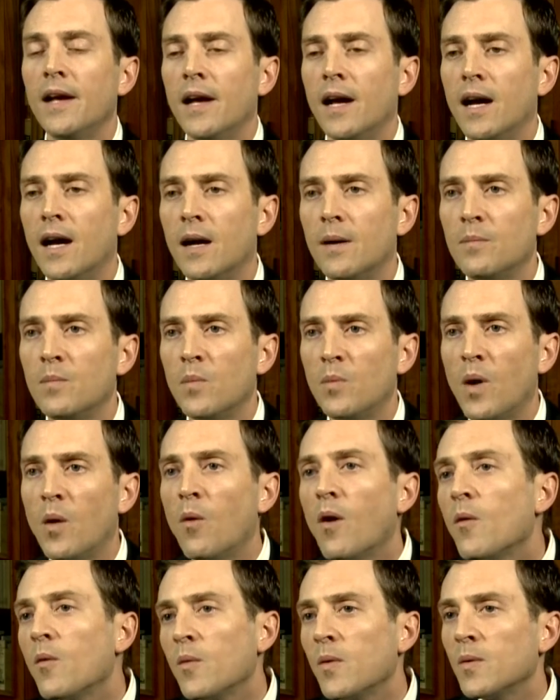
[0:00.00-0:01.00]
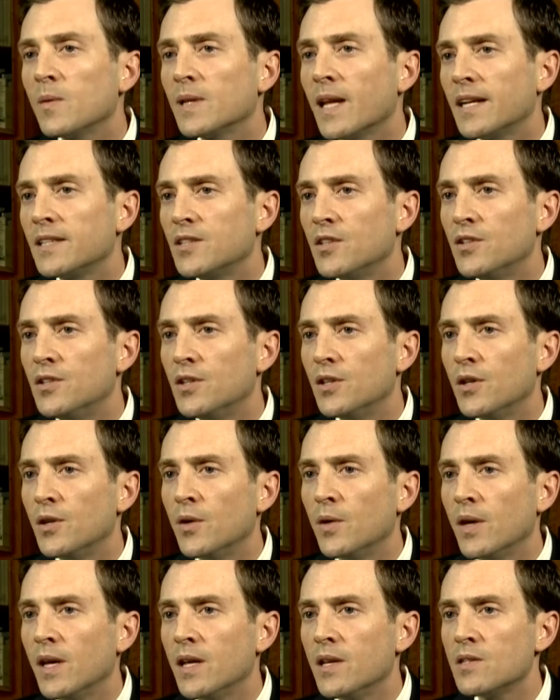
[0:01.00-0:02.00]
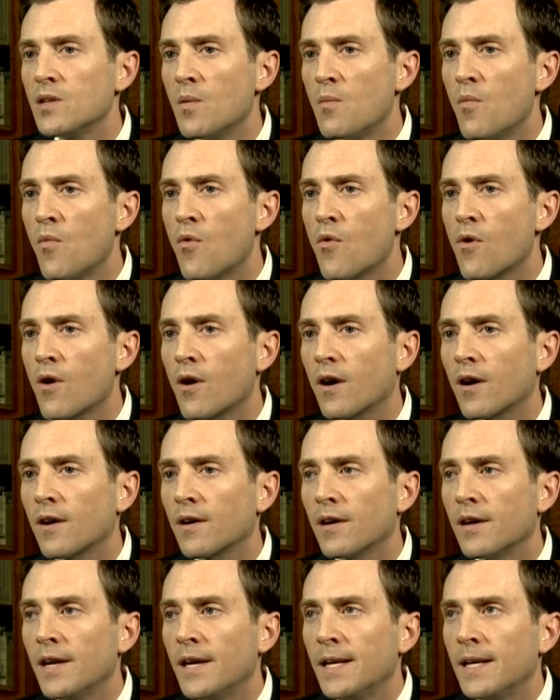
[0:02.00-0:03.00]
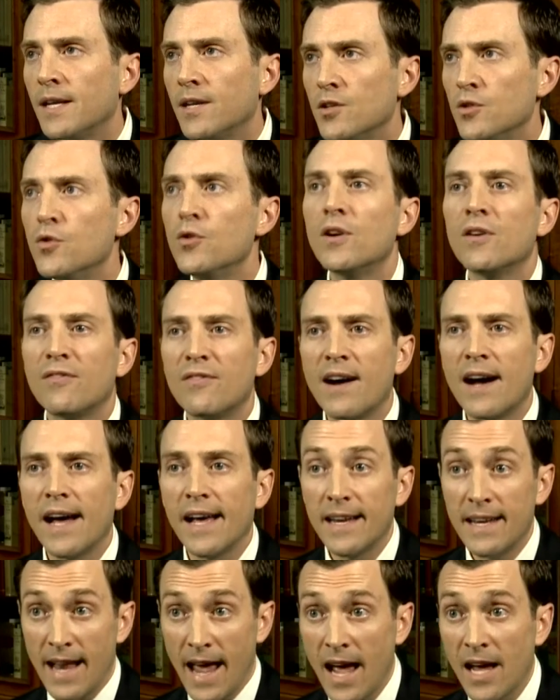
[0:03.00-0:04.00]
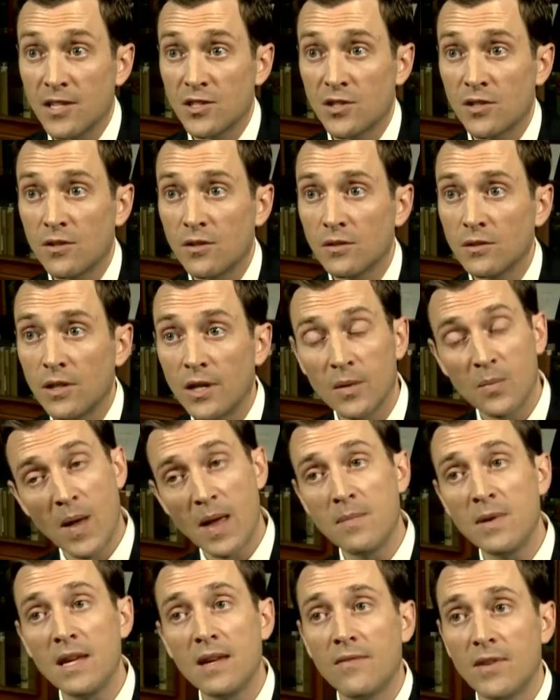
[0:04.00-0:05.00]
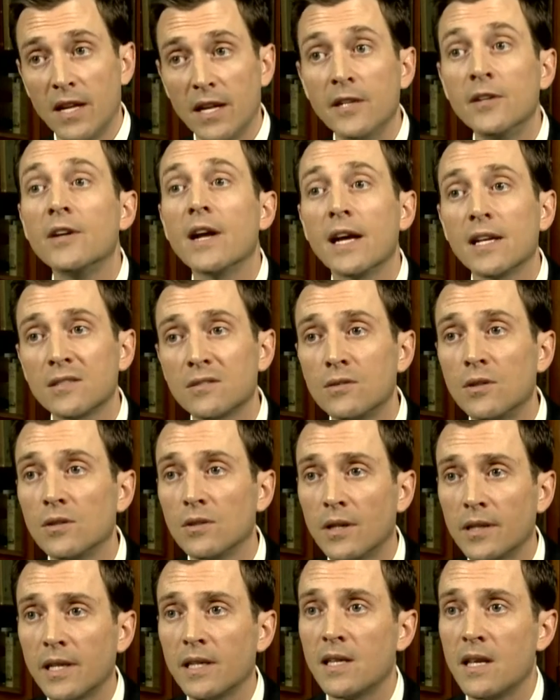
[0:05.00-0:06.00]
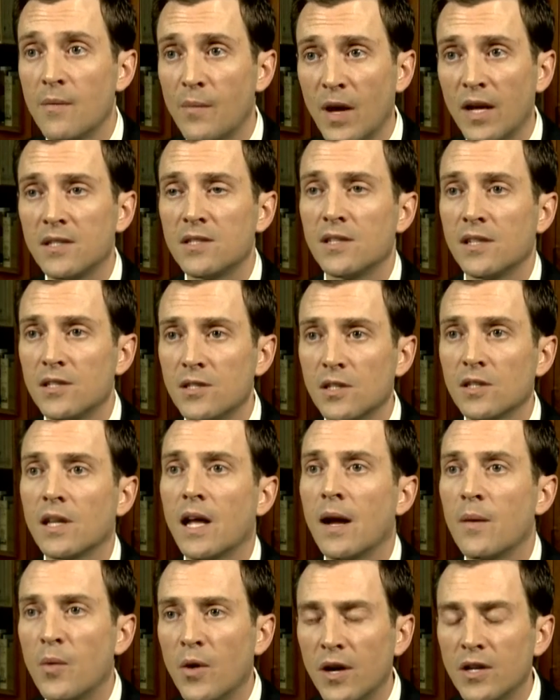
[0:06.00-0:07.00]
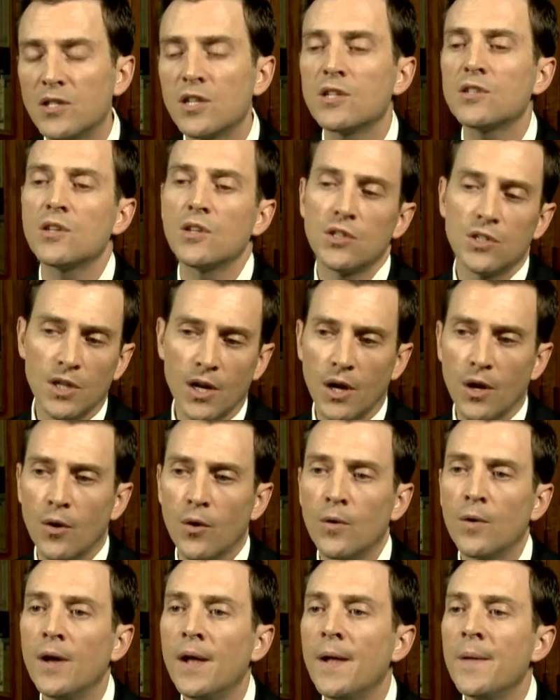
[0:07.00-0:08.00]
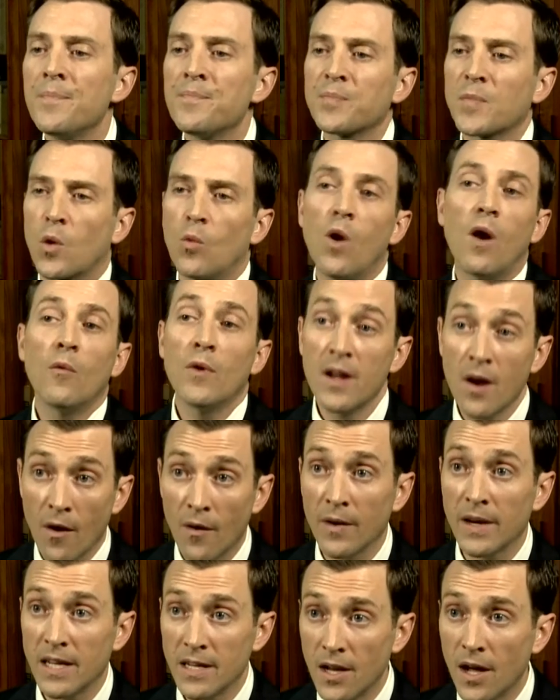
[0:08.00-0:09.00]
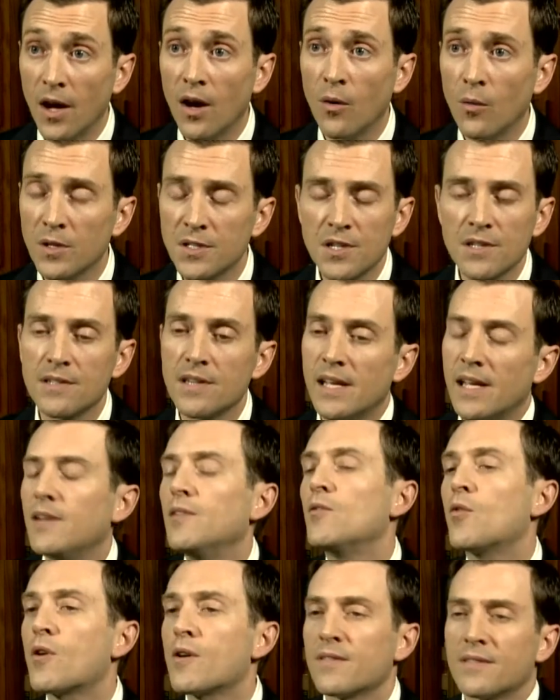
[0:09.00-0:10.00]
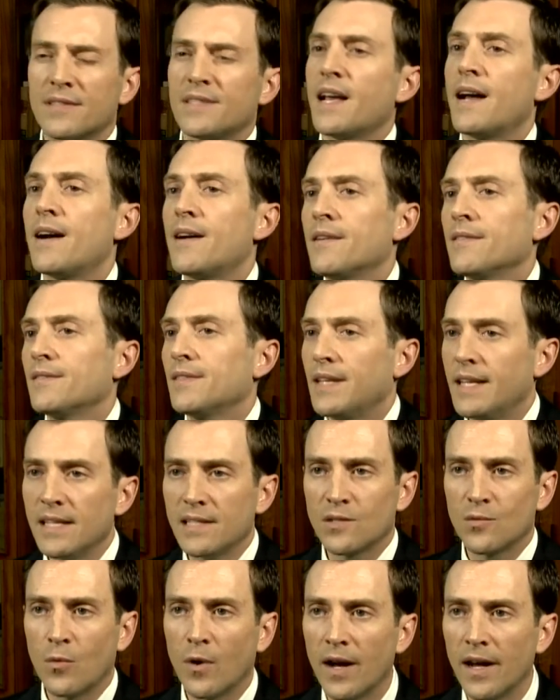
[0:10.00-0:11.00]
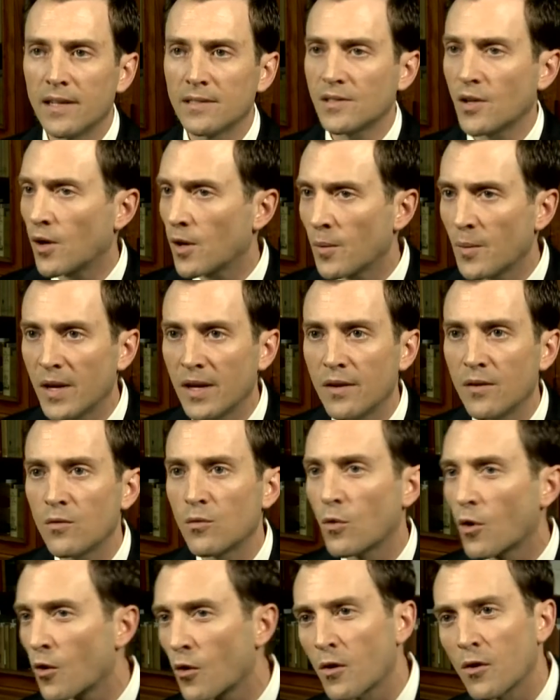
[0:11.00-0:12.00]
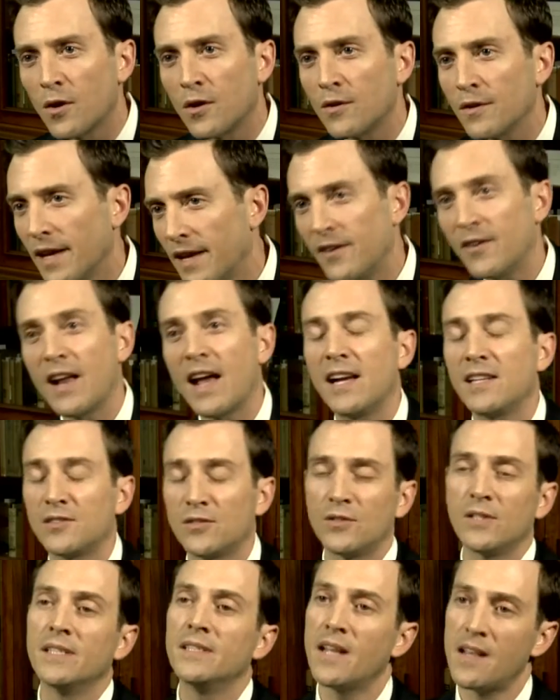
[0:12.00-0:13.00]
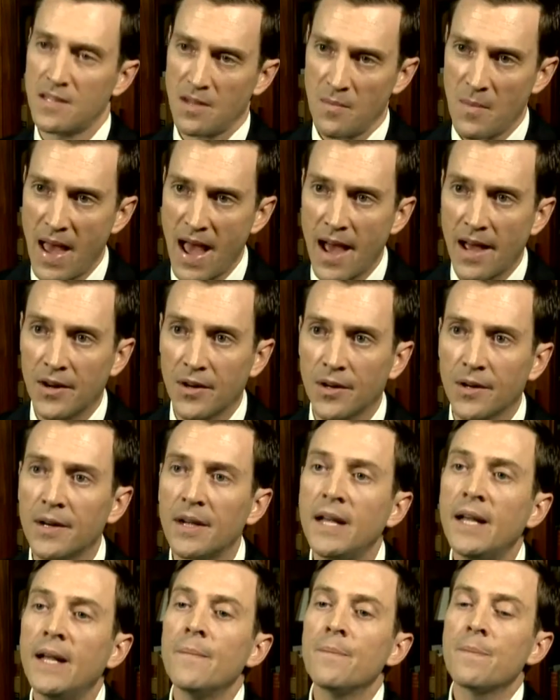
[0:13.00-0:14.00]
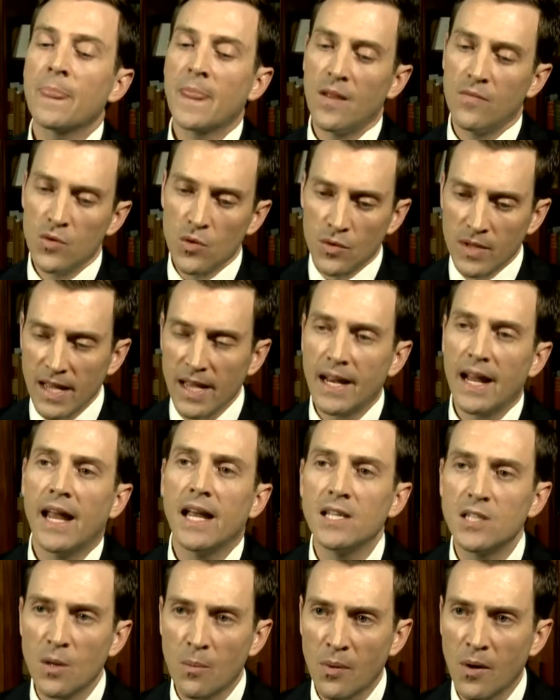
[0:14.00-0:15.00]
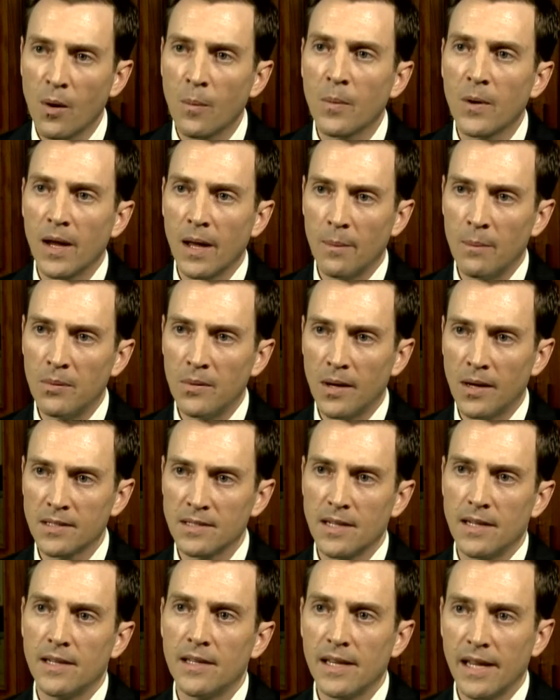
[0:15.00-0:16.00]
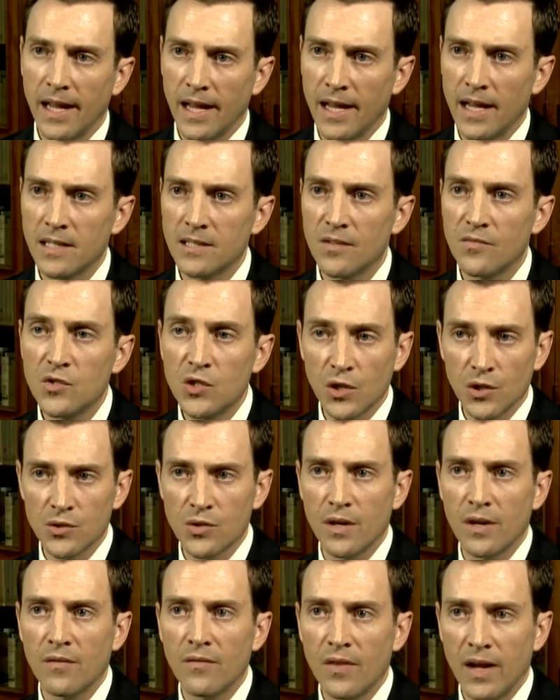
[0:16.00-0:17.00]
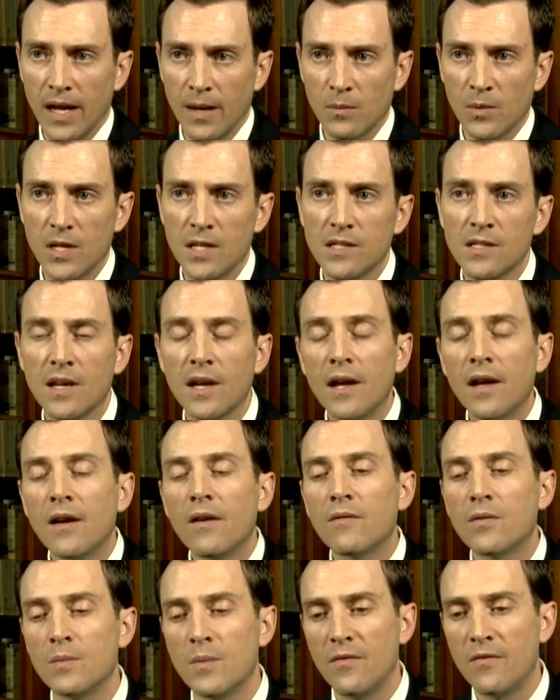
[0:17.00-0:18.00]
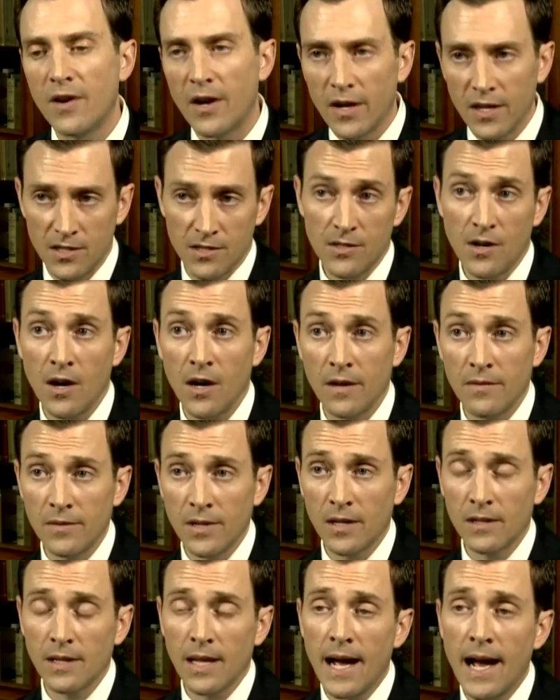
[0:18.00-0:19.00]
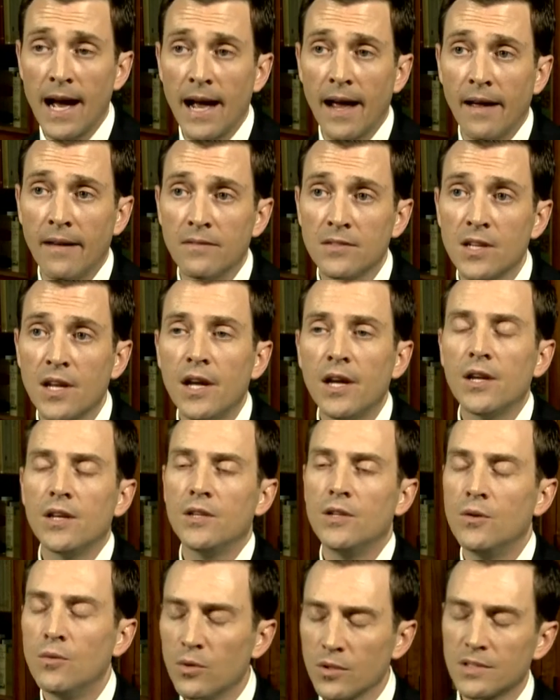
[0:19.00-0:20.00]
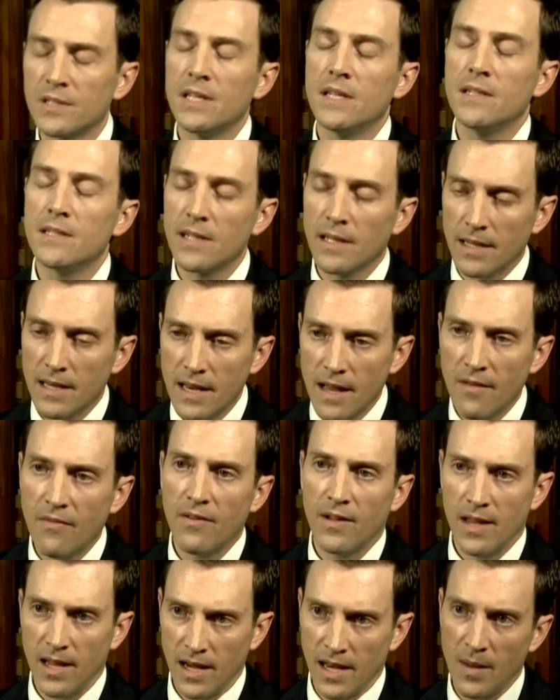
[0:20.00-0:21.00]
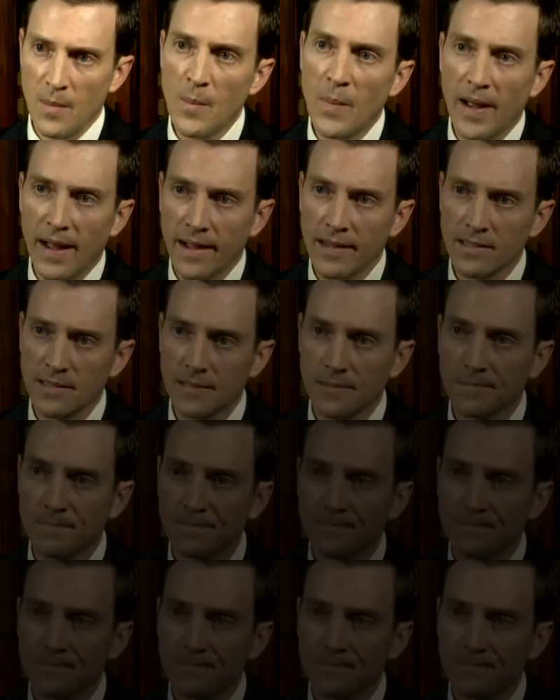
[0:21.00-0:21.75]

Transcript: Um, but what we would like to do is a more unified national look, maybe even international look at the Imagination Library, just to show what we already know, which is that north, south, east, west, urban, rural, international, it doesn't matter. If you get age appropriate books into the hands of children and families from the very start of their lives, you will see significant impacts.